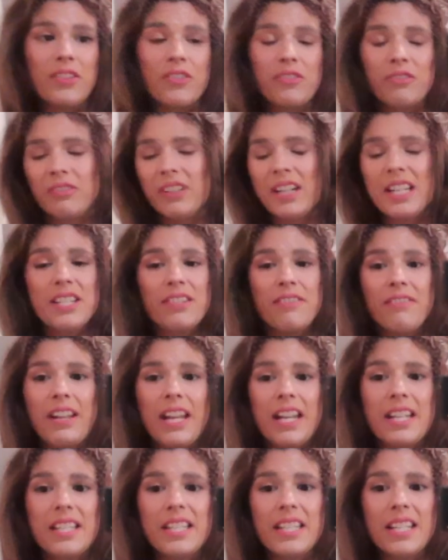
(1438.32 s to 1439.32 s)
dressed
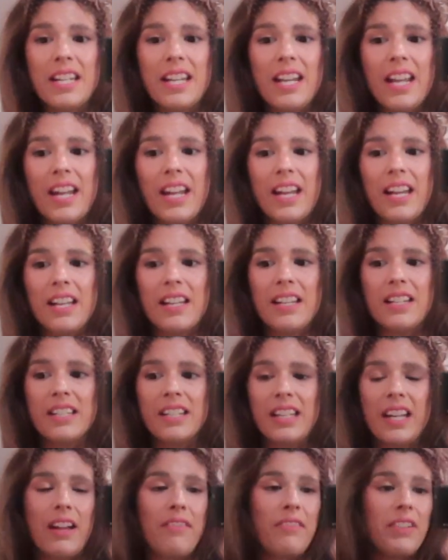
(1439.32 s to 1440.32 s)
fancy and
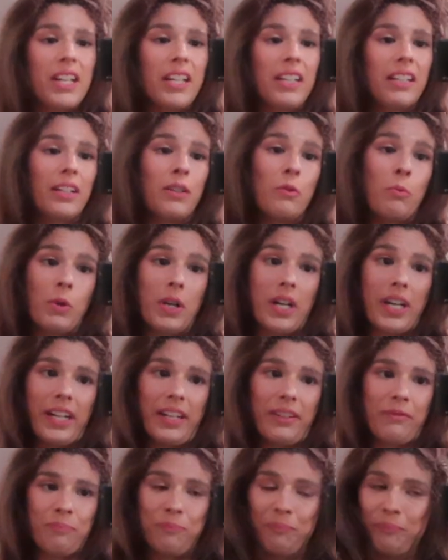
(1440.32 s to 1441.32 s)
having a
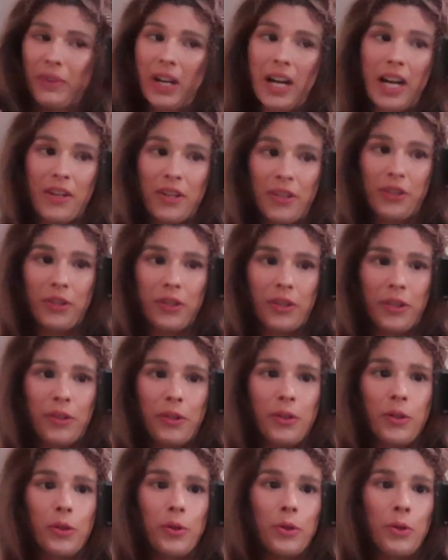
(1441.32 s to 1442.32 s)
wine. I don't know
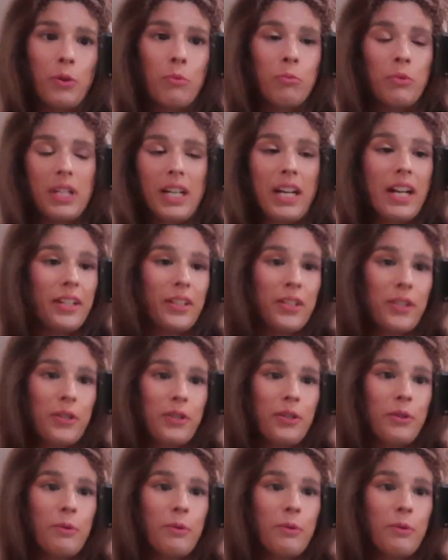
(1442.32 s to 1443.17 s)
who would argue